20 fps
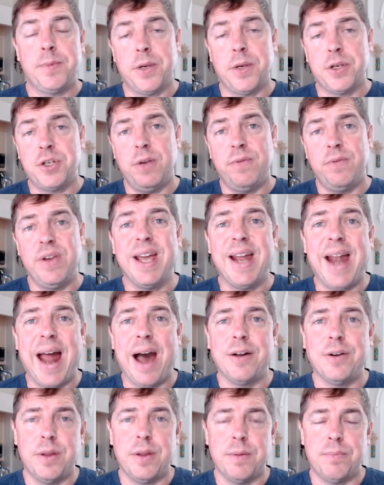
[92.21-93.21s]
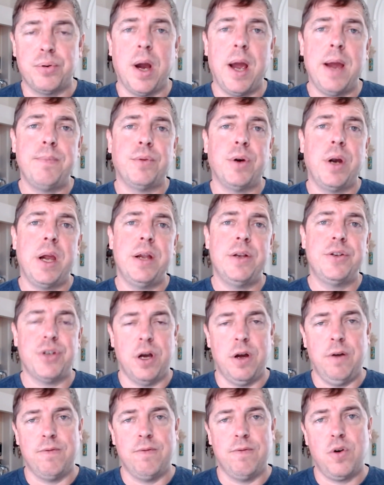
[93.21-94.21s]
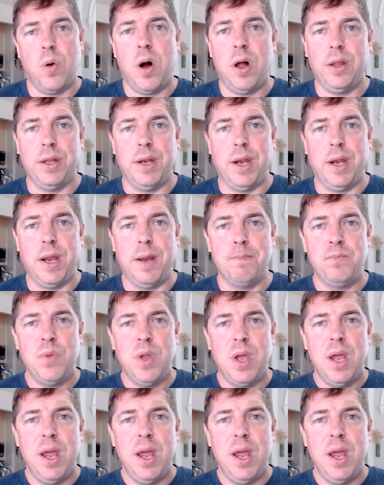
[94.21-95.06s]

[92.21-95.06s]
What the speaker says: especially if you get out of the prime range of quality.